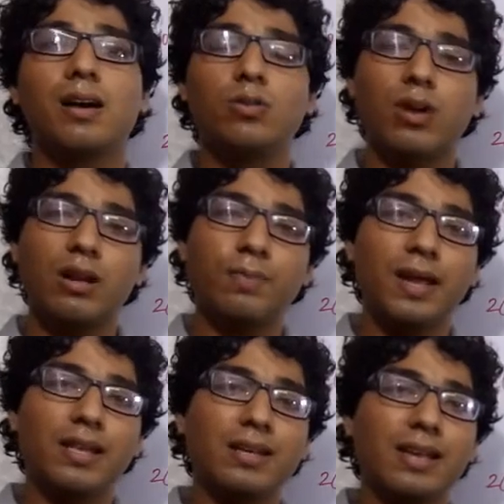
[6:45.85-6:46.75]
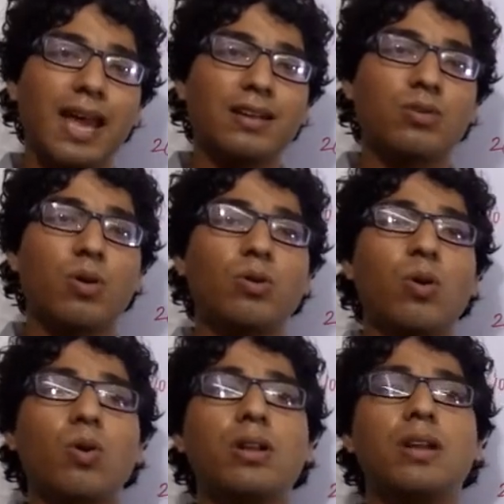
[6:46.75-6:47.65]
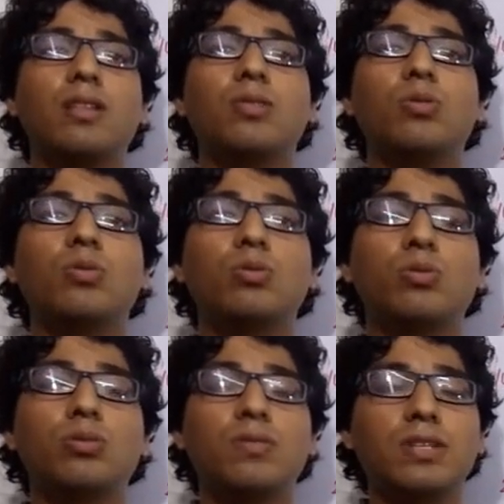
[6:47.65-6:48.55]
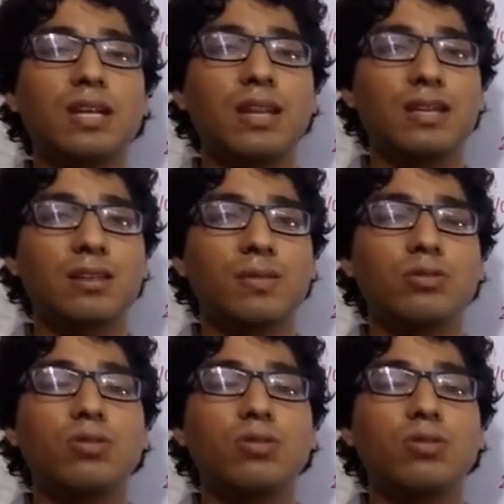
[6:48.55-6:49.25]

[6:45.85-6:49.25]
You can pay the tax on only those goods which are taxable.